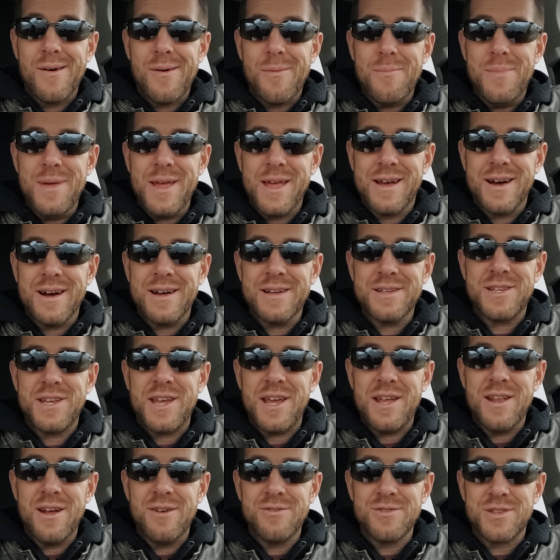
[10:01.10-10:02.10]
Because
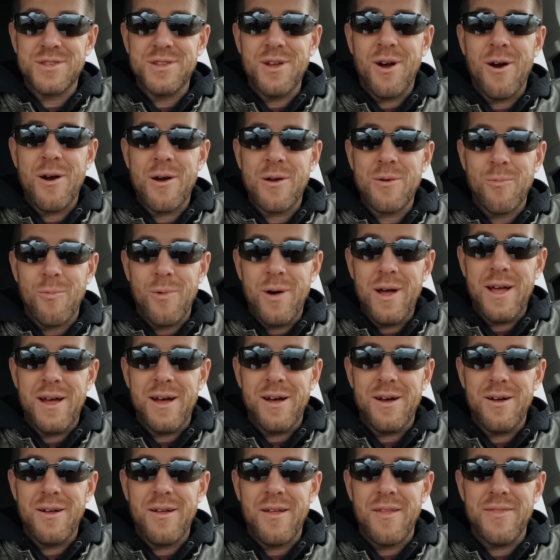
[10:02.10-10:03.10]
he knows darn
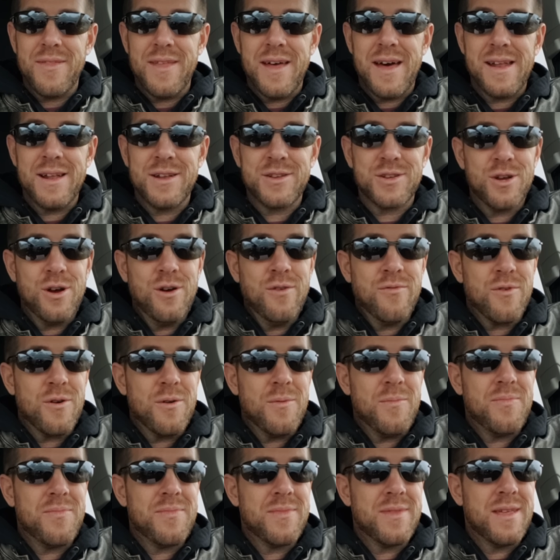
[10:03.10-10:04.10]
well that it's over.
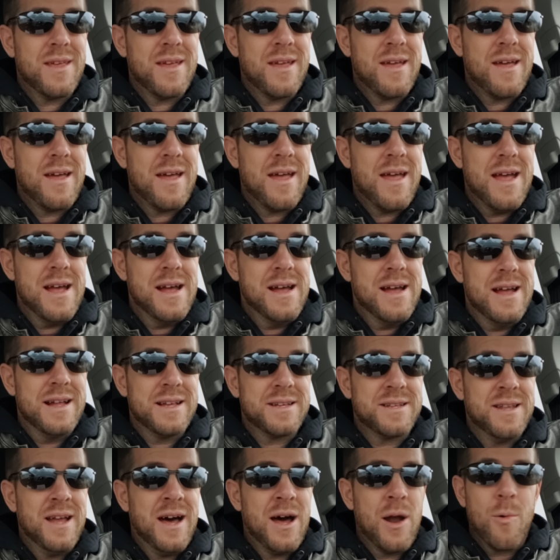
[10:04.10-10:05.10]

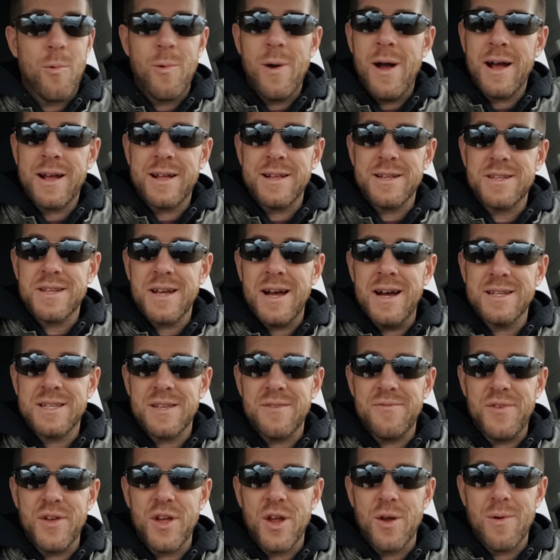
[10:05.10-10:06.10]
It's not rocket science
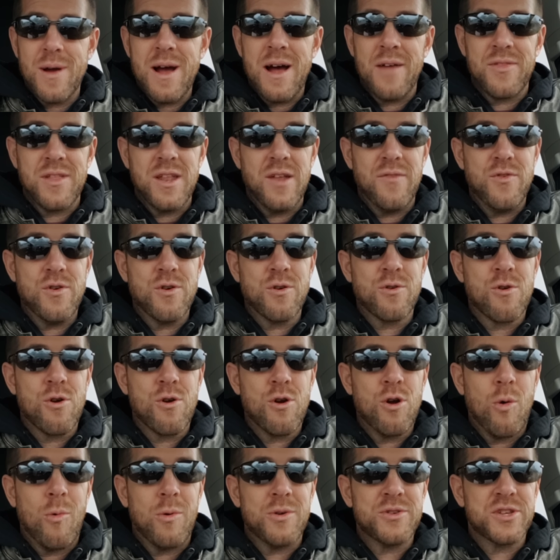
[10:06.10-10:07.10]
to figure out that if your
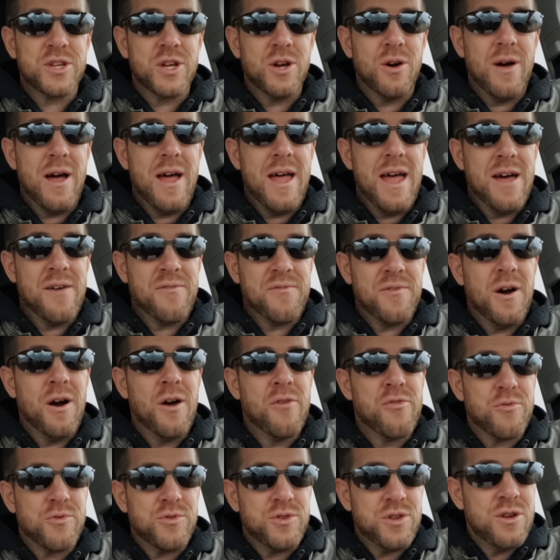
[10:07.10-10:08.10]
girl wants to go F
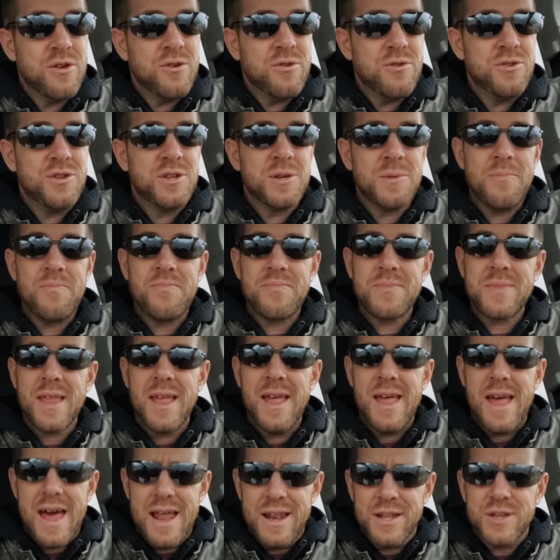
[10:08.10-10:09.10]
other dudes
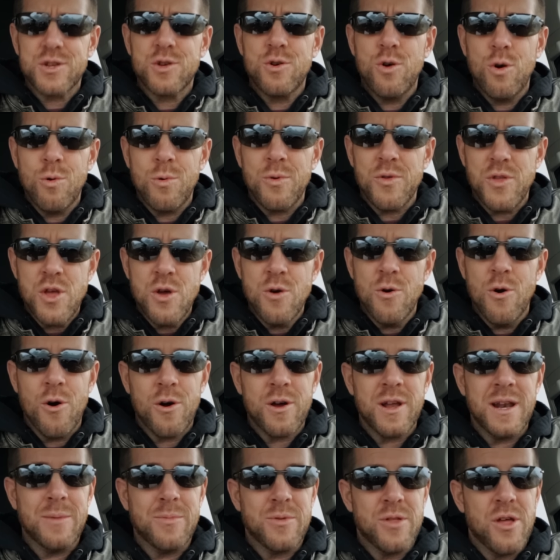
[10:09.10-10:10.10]
and is cool with you
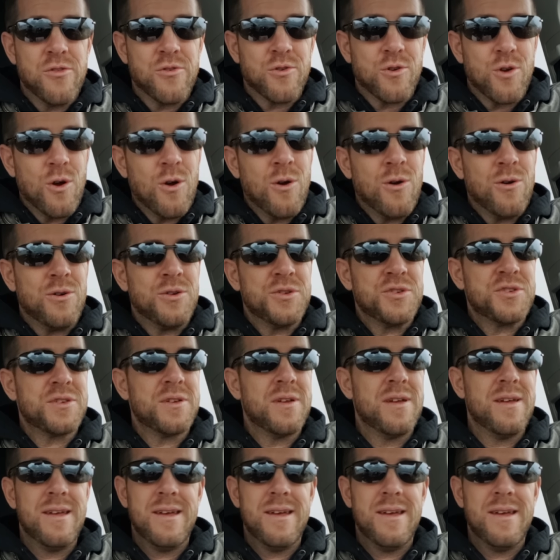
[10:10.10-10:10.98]
hooking up with other girls,